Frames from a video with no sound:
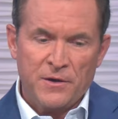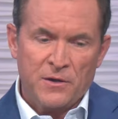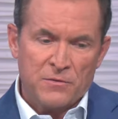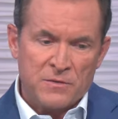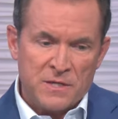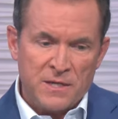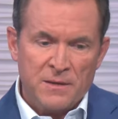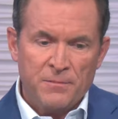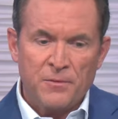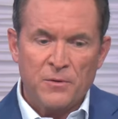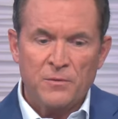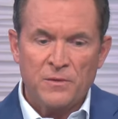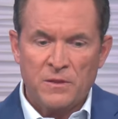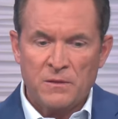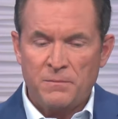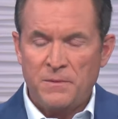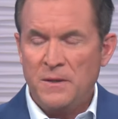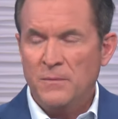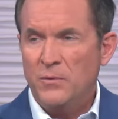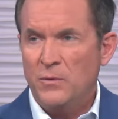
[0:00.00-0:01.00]
rather go mm-hmm. deeper with
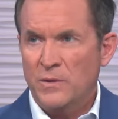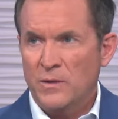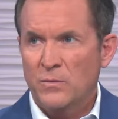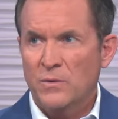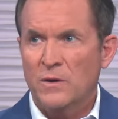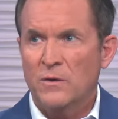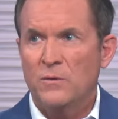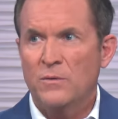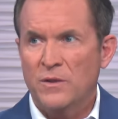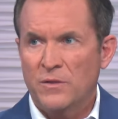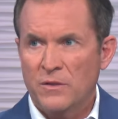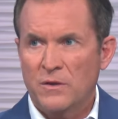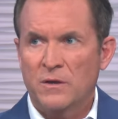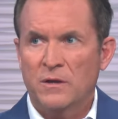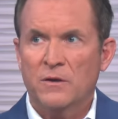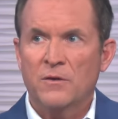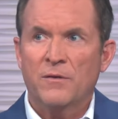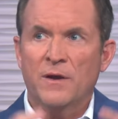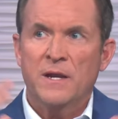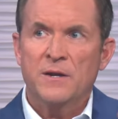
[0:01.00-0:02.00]
the people we work with on
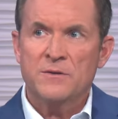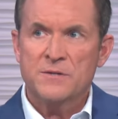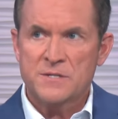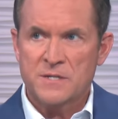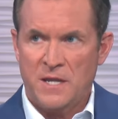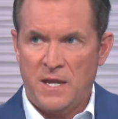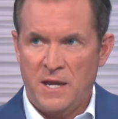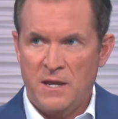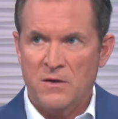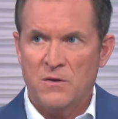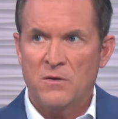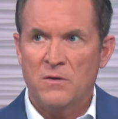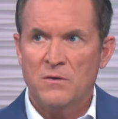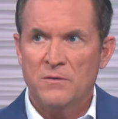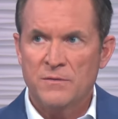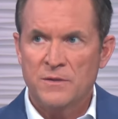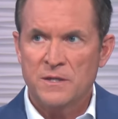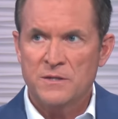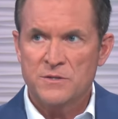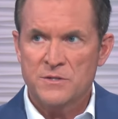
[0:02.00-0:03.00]
a greater
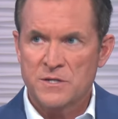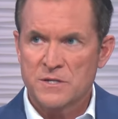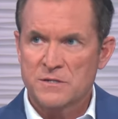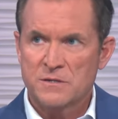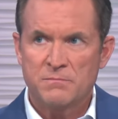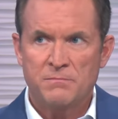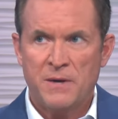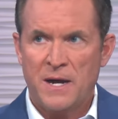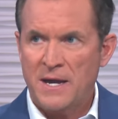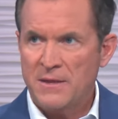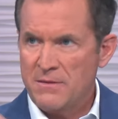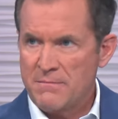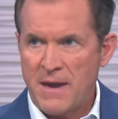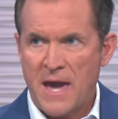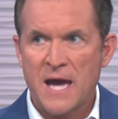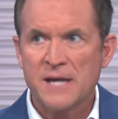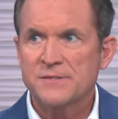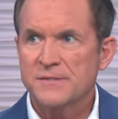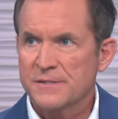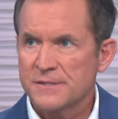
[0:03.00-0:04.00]
scale than mm -hmm. just by the
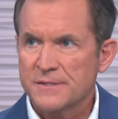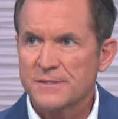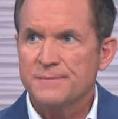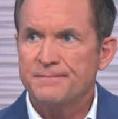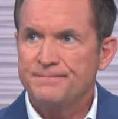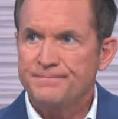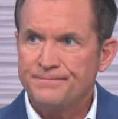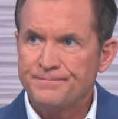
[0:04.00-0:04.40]
masses.